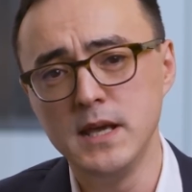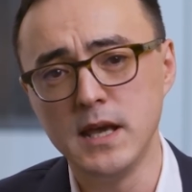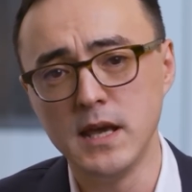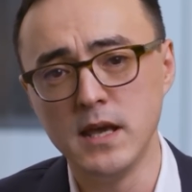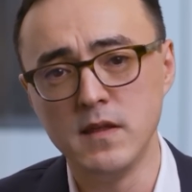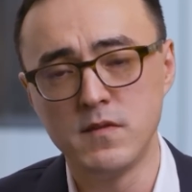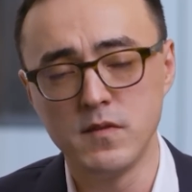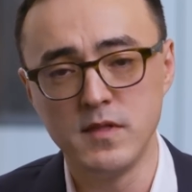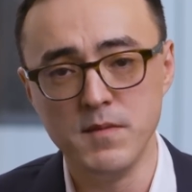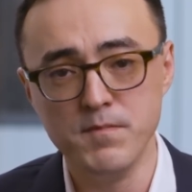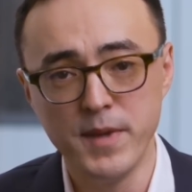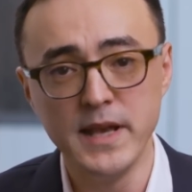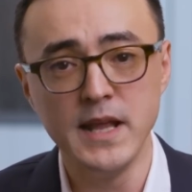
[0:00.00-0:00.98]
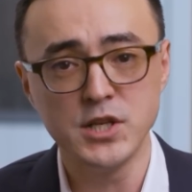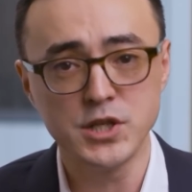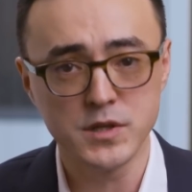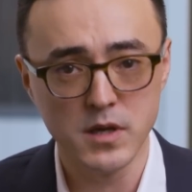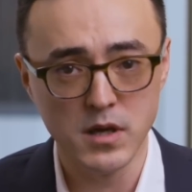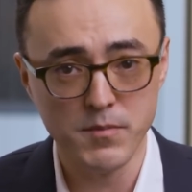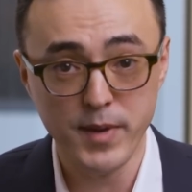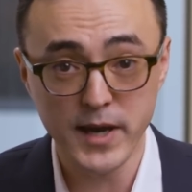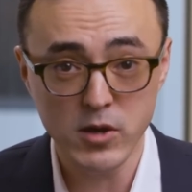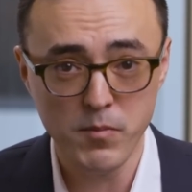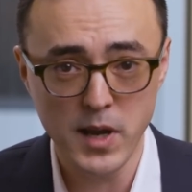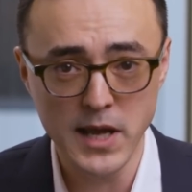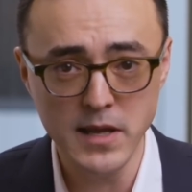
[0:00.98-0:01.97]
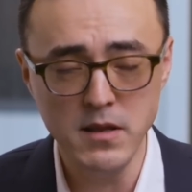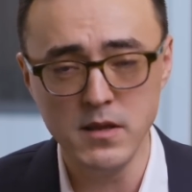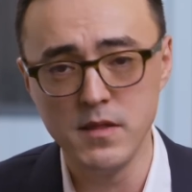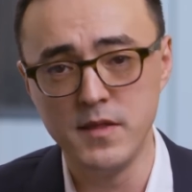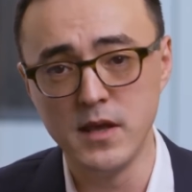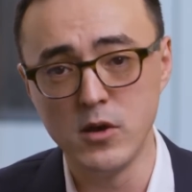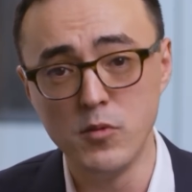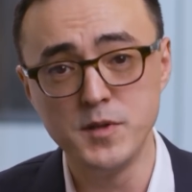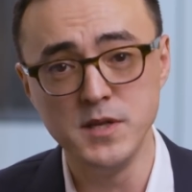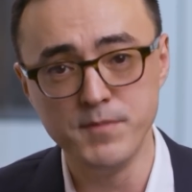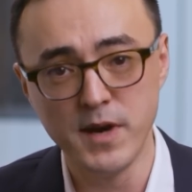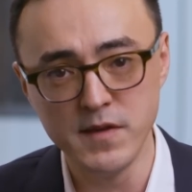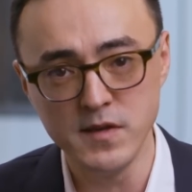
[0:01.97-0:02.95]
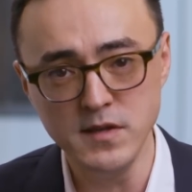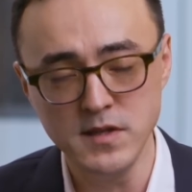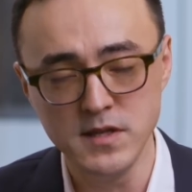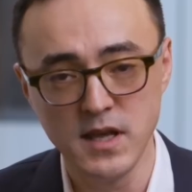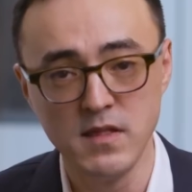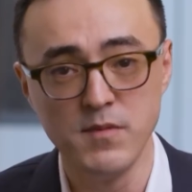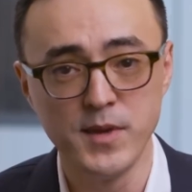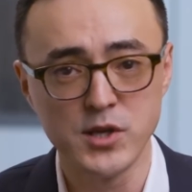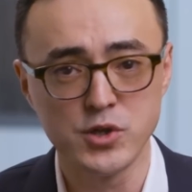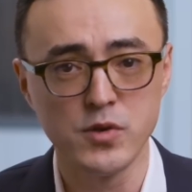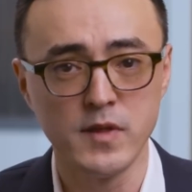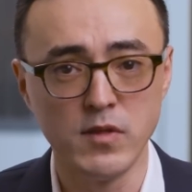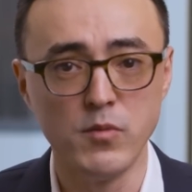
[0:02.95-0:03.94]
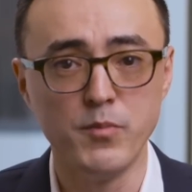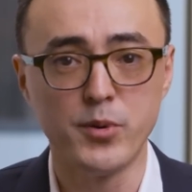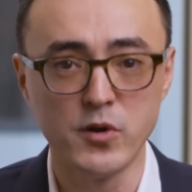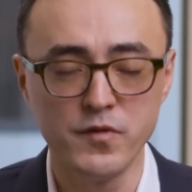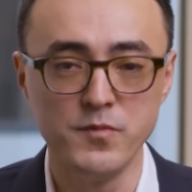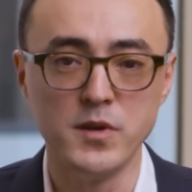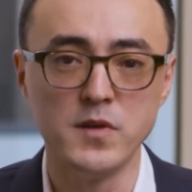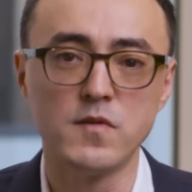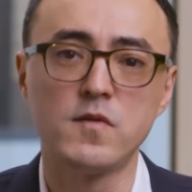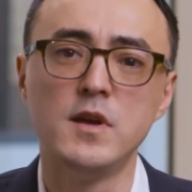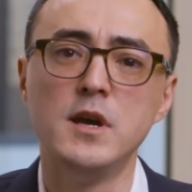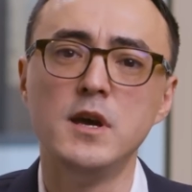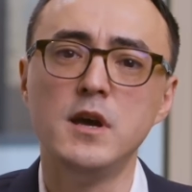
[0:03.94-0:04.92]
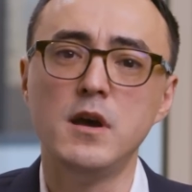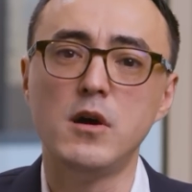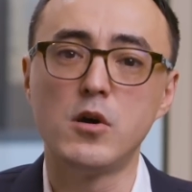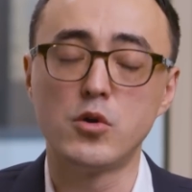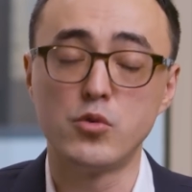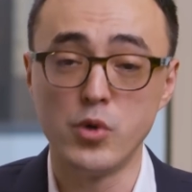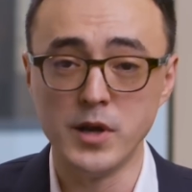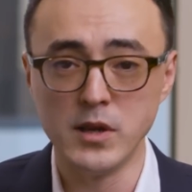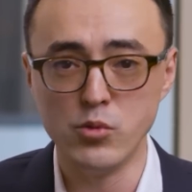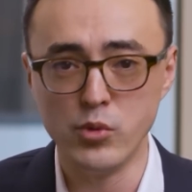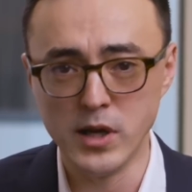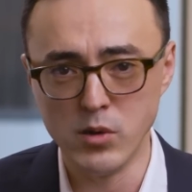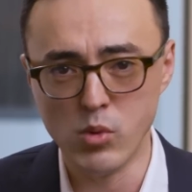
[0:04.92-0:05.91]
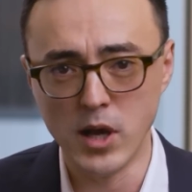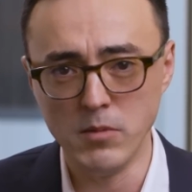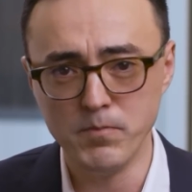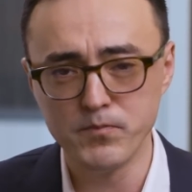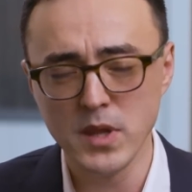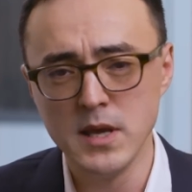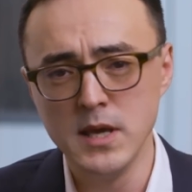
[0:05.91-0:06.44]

and they manage a backup plan, they optimize it, and they make sure that the performance are running really well.